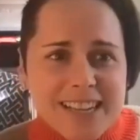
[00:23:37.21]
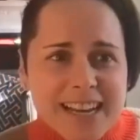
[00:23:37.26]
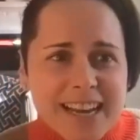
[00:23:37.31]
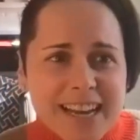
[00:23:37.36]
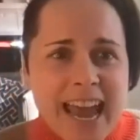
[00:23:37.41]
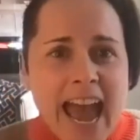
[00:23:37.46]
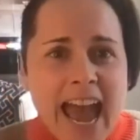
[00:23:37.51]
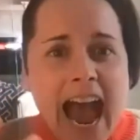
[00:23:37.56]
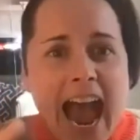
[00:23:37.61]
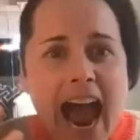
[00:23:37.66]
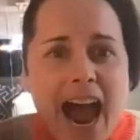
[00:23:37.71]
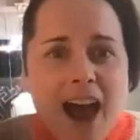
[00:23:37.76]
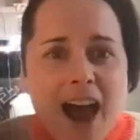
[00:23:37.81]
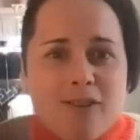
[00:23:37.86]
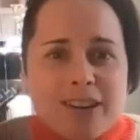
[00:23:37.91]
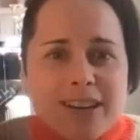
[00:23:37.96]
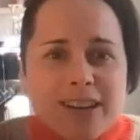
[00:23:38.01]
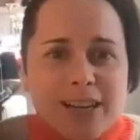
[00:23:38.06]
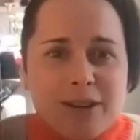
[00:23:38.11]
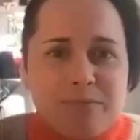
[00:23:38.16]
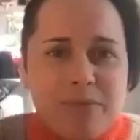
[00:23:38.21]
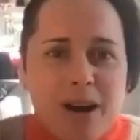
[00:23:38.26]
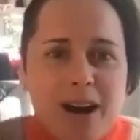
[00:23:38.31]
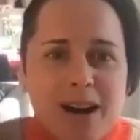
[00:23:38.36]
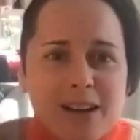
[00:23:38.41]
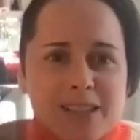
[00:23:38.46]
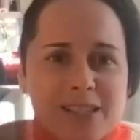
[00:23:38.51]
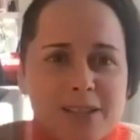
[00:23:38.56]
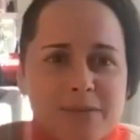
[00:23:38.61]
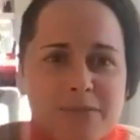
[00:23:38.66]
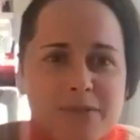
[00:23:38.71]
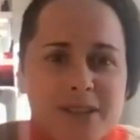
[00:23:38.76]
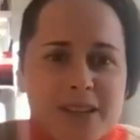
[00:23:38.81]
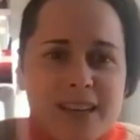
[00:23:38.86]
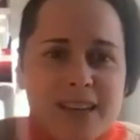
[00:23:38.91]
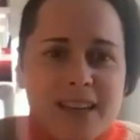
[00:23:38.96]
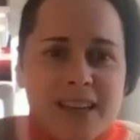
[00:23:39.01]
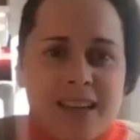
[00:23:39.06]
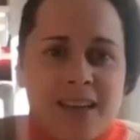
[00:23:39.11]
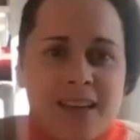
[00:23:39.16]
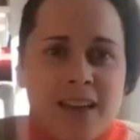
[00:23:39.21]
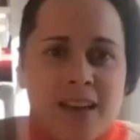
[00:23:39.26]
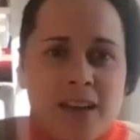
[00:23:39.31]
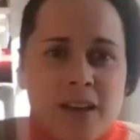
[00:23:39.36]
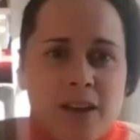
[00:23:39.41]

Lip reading: Like, how can it possibly